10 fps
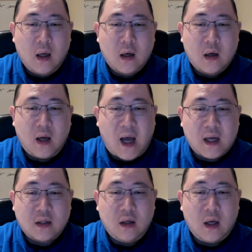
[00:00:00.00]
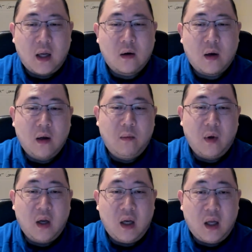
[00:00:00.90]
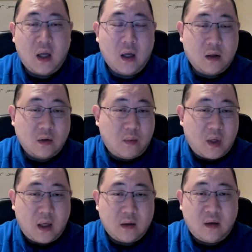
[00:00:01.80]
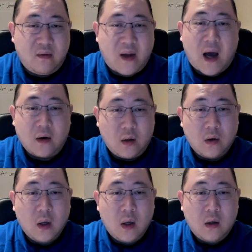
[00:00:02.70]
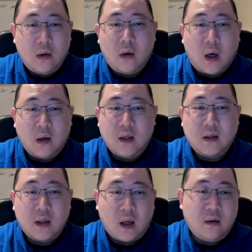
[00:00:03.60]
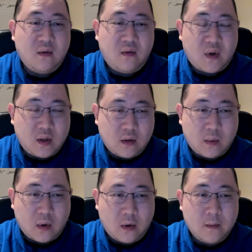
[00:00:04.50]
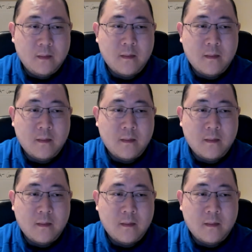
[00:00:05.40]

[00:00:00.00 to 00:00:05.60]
could actually lend credibility and also potentially value to all these non-fungible